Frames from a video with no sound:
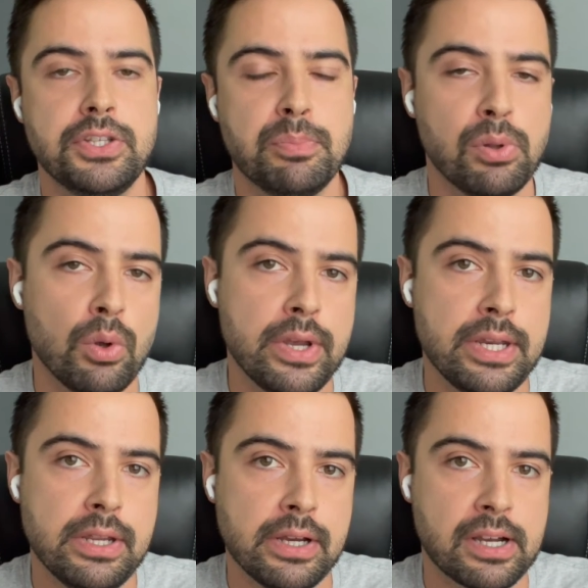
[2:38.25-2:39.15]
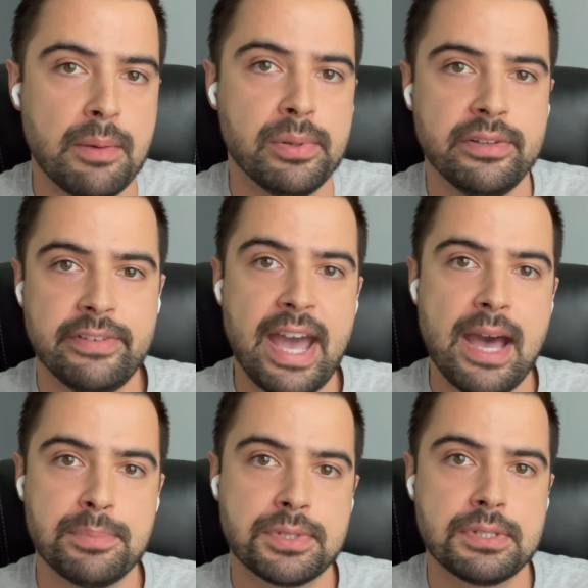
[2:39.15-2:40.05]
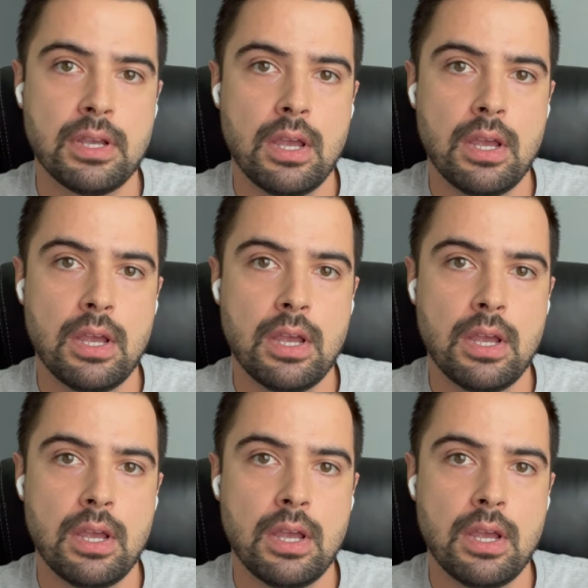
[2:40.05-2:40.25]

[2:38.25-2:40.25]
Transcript: deployed a couple of apps,